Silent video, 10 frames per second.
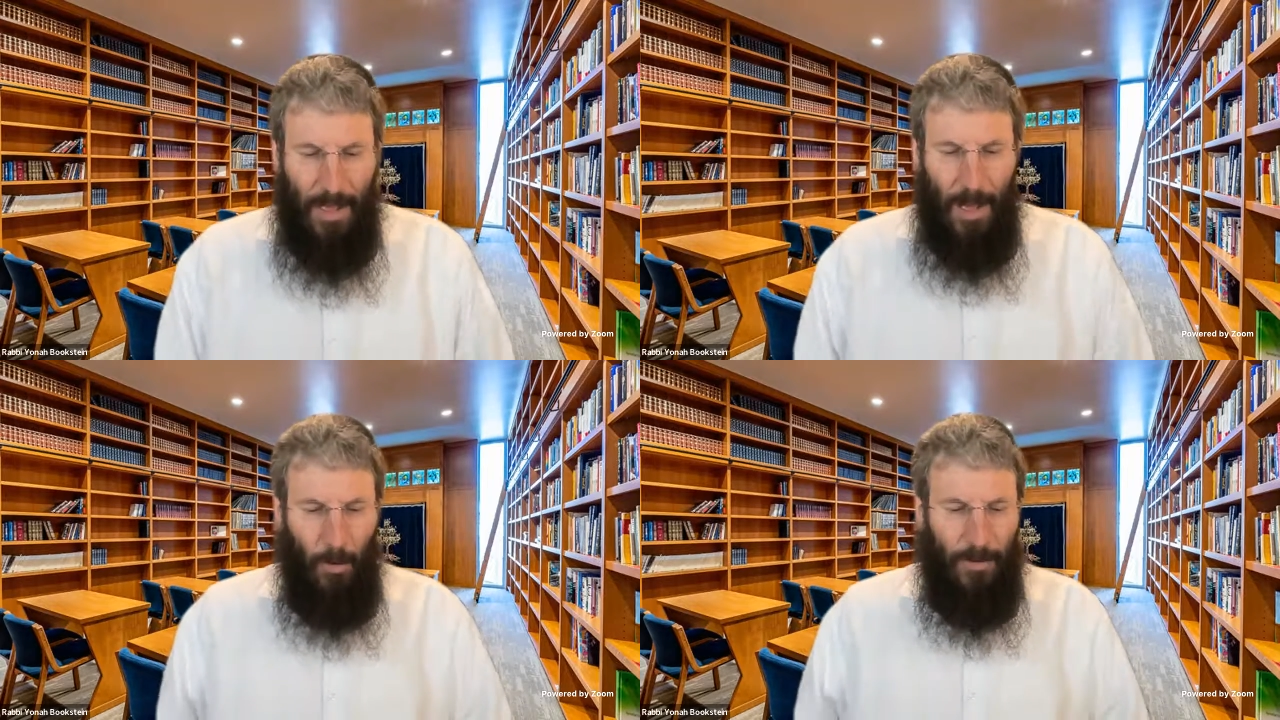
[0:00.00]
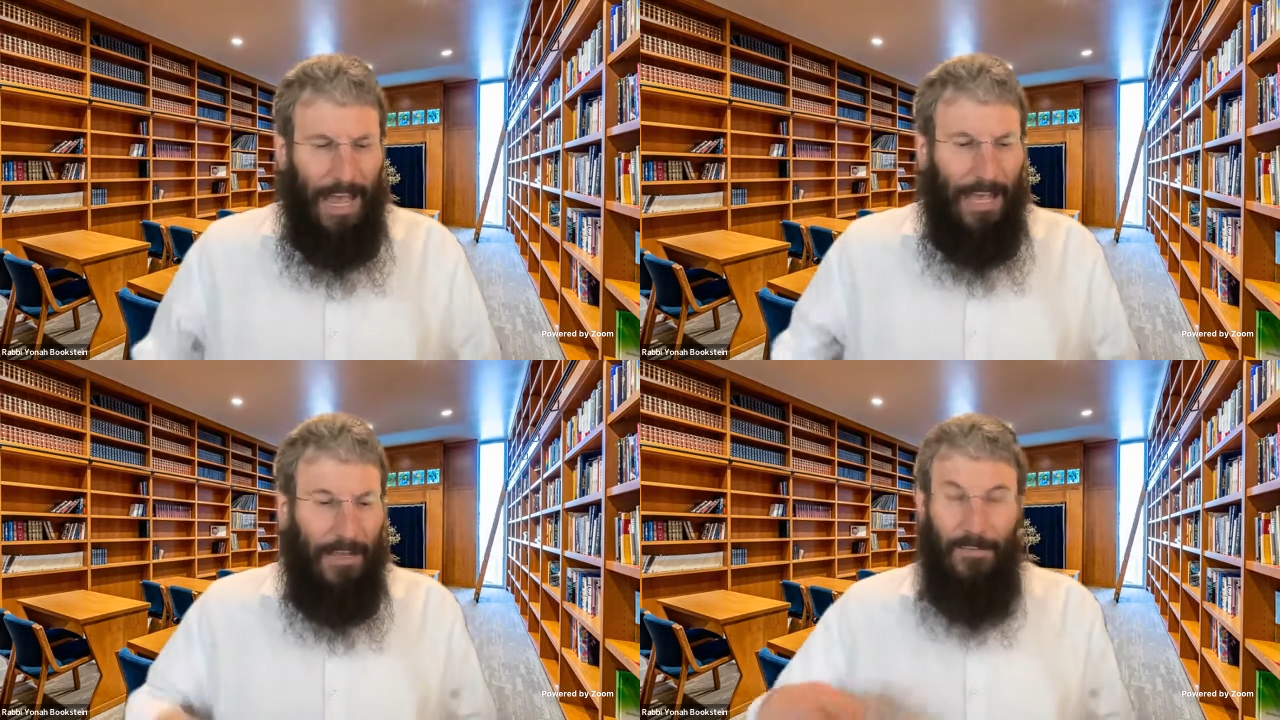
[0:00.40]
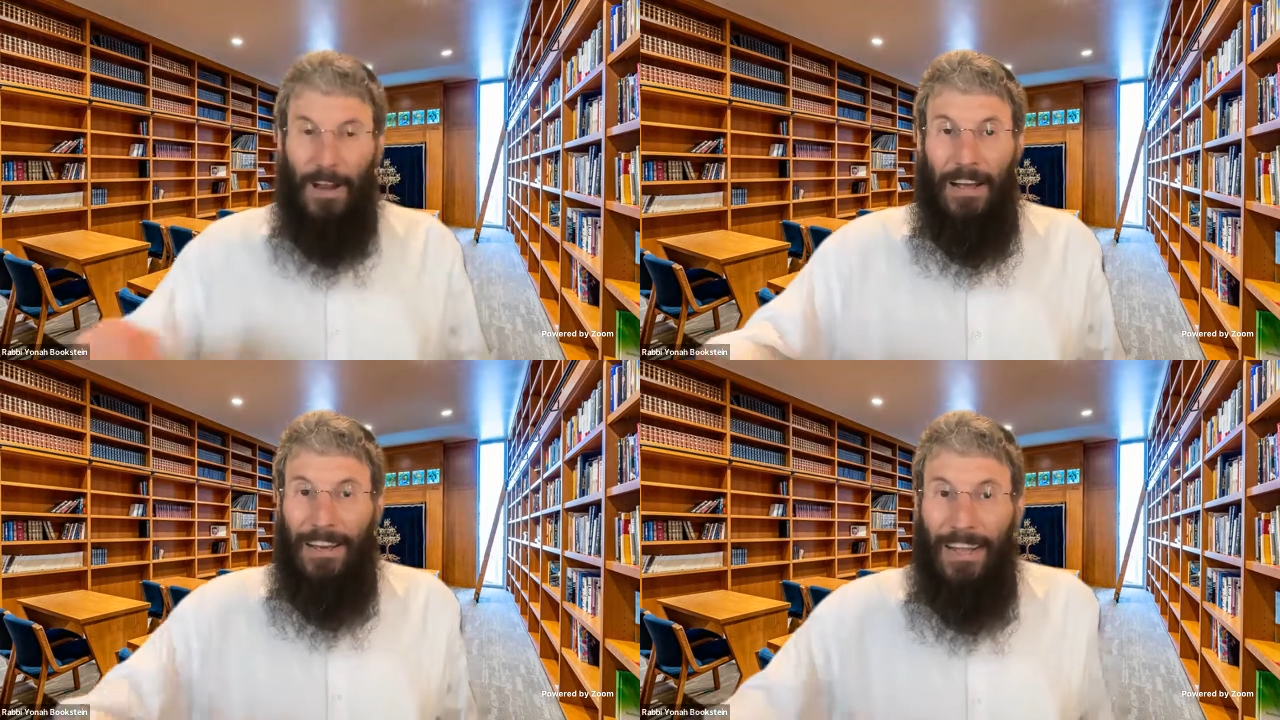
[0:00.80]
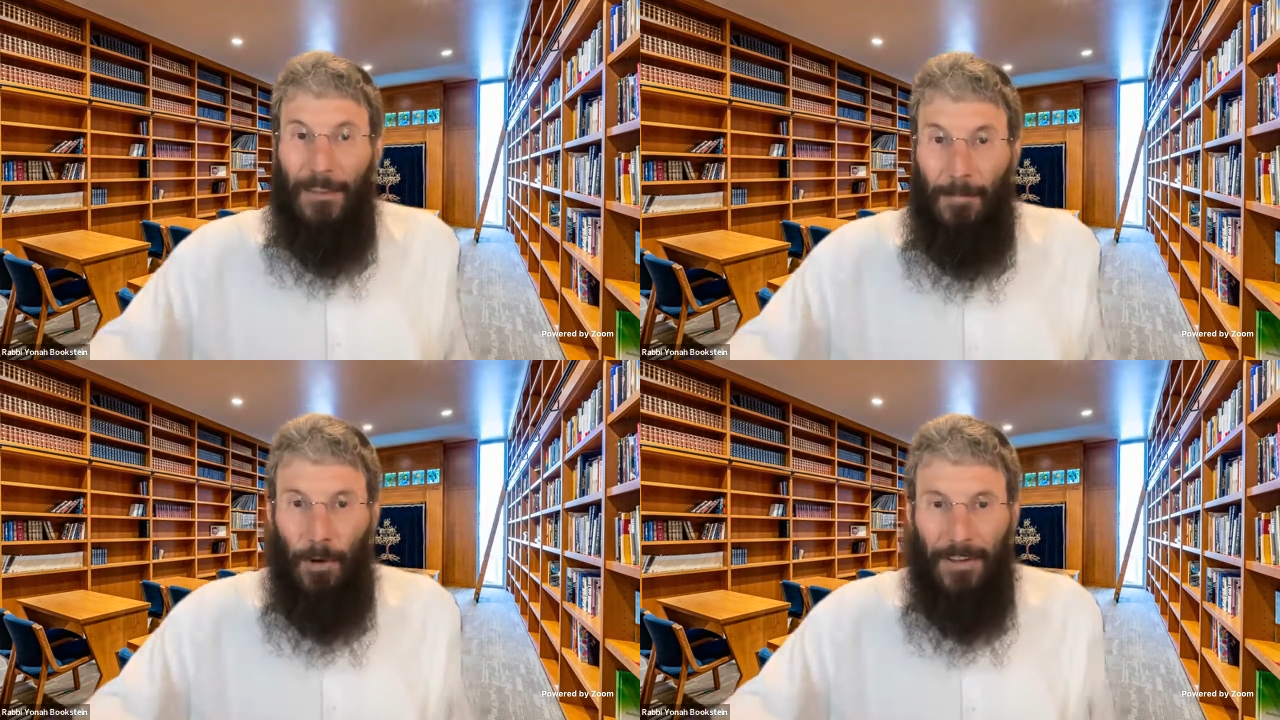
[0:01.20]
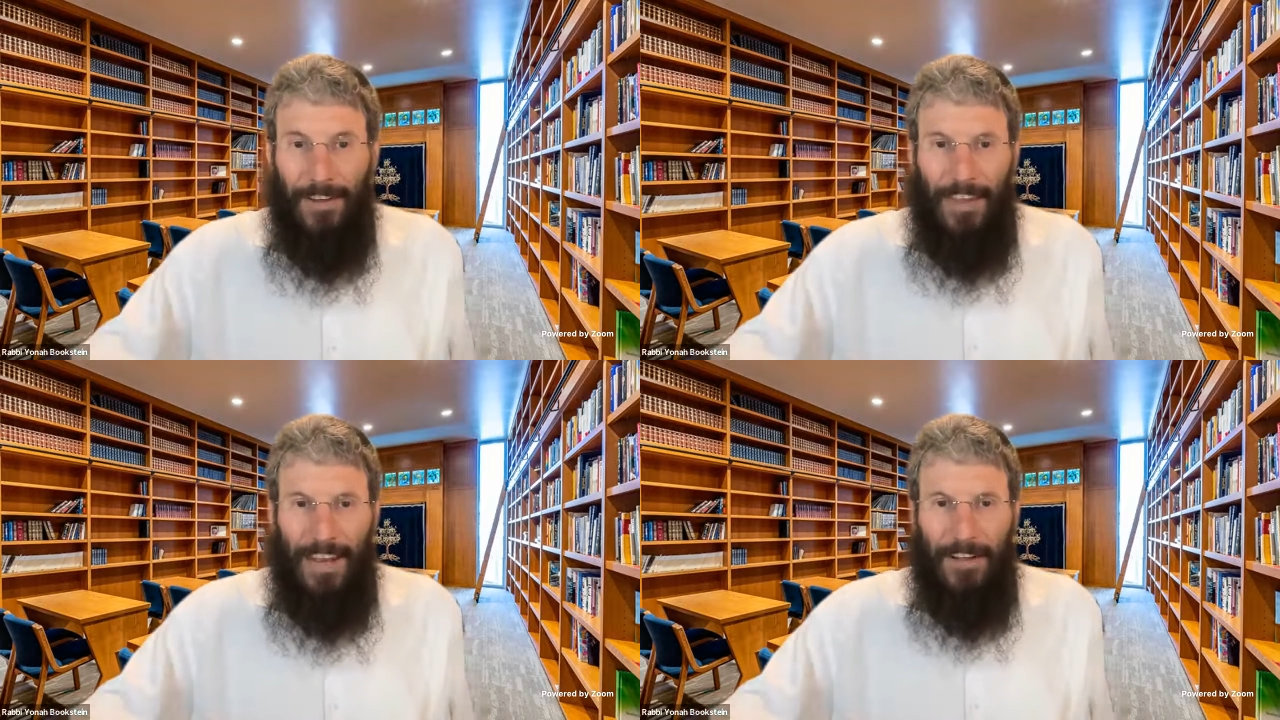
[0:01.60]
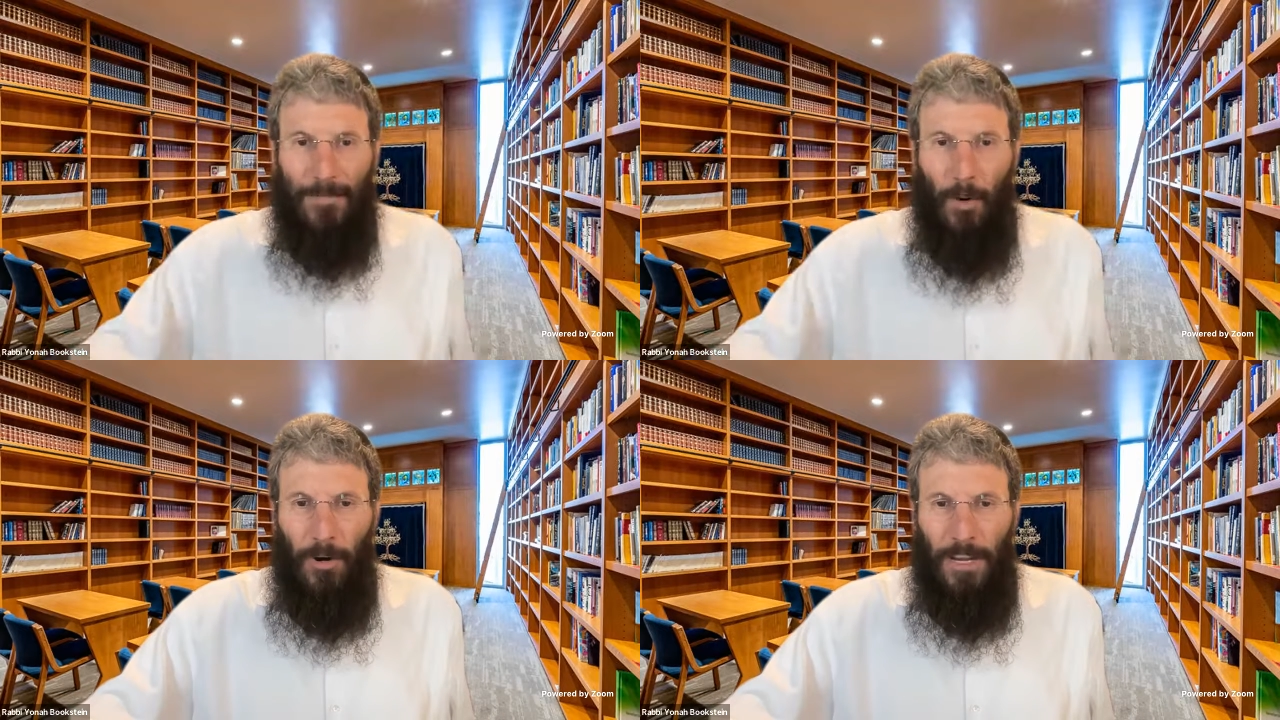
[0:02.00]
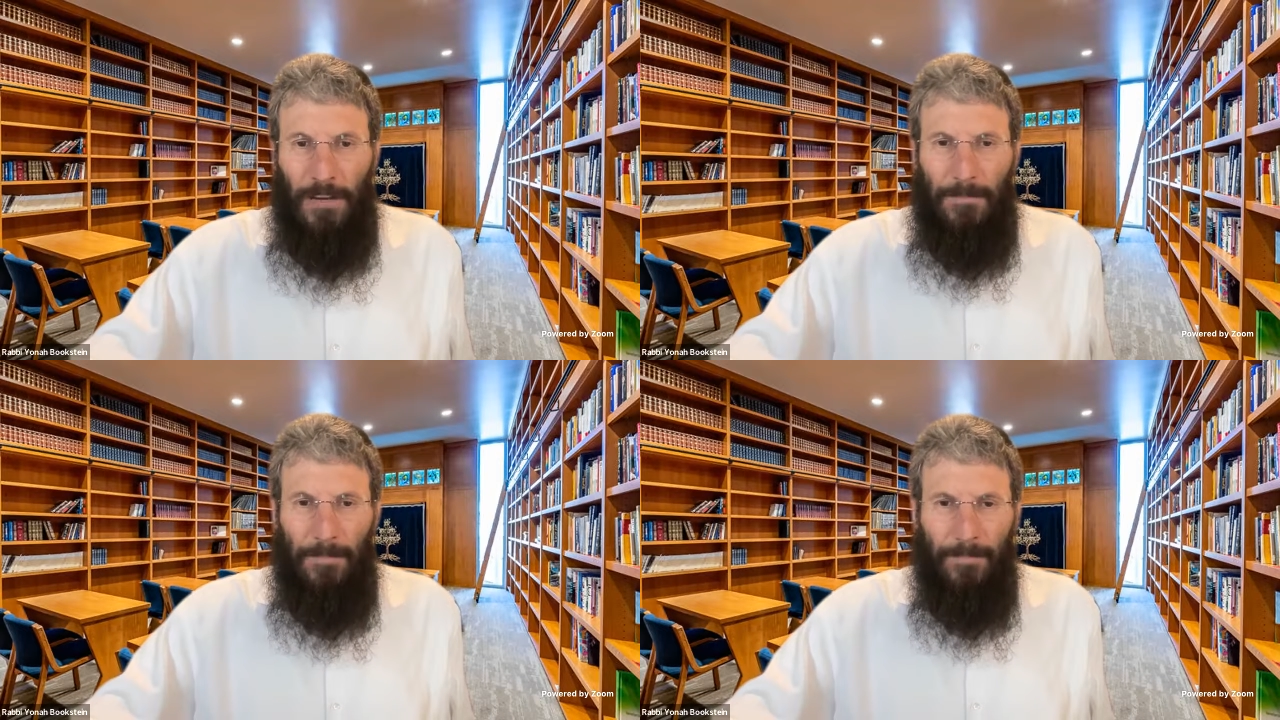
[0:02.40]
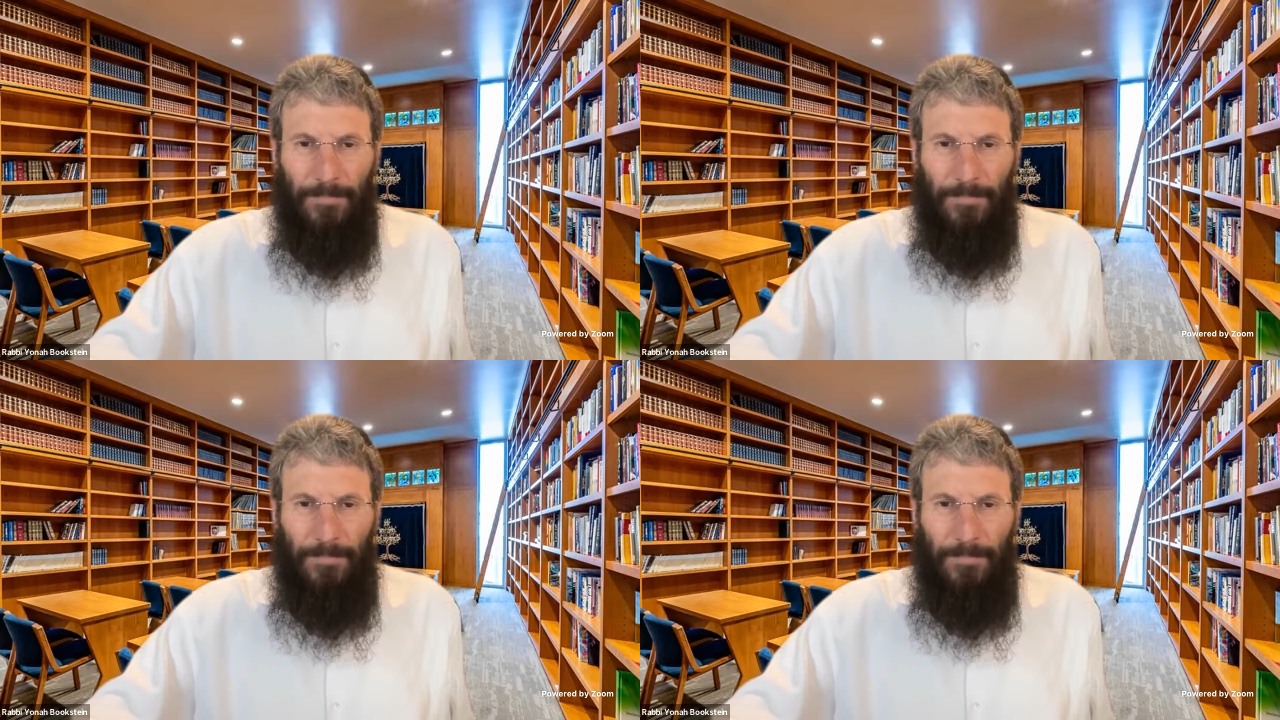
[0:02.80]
Okay, because you're not going to burn it till the next morning.